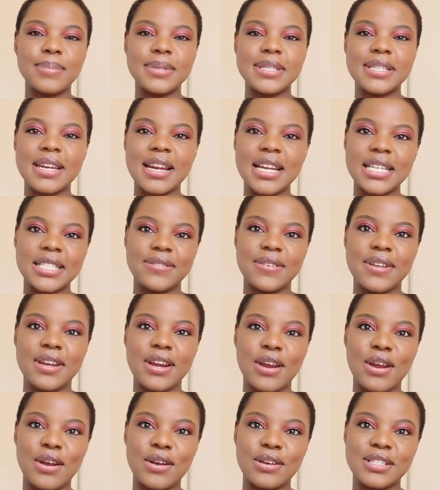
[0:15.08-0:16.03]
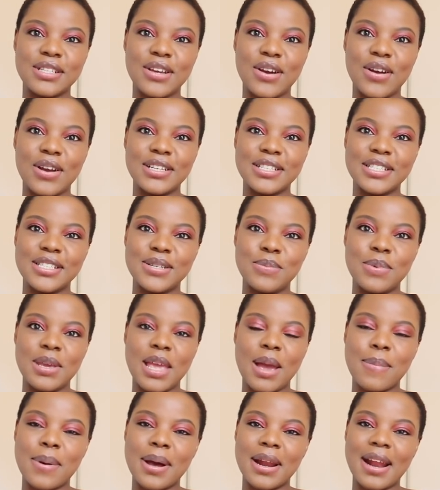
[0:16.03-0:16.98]
Today's video is going to
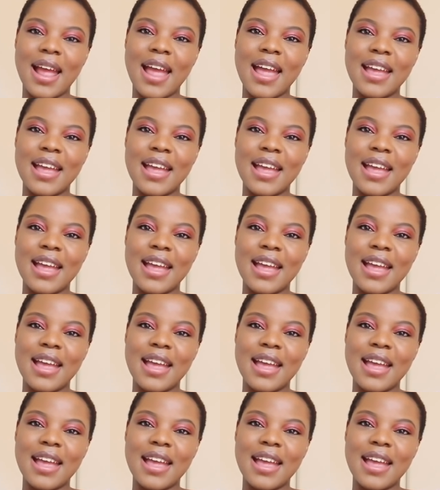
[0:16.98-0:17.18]
be about